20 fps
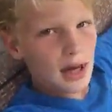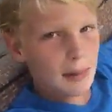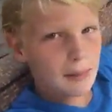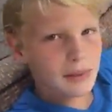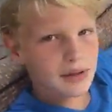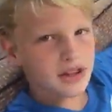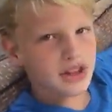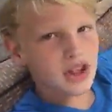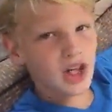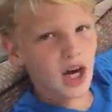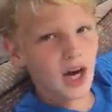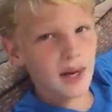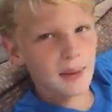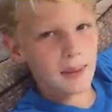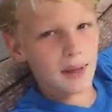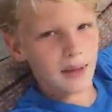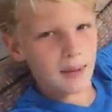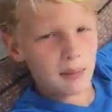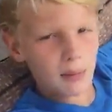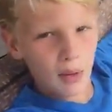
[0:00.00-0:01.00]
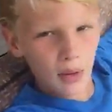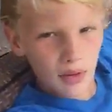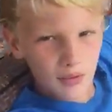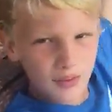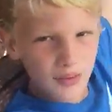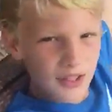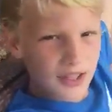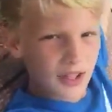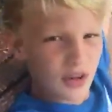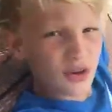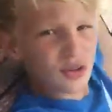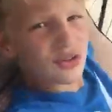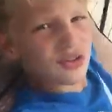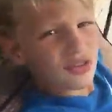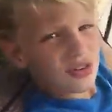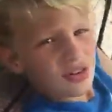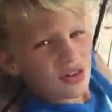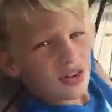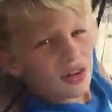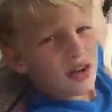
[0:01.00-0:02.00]
I'm gonna try and make more
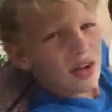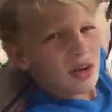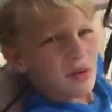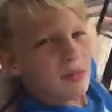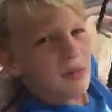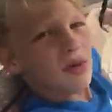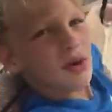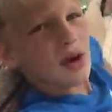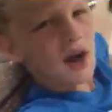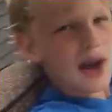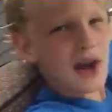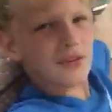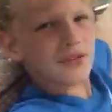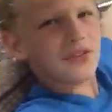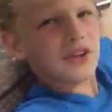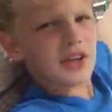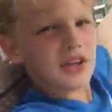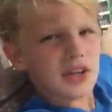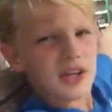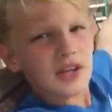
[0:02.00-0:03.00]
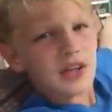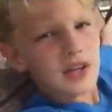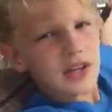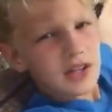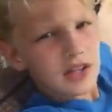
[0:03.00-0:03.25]
videos more often.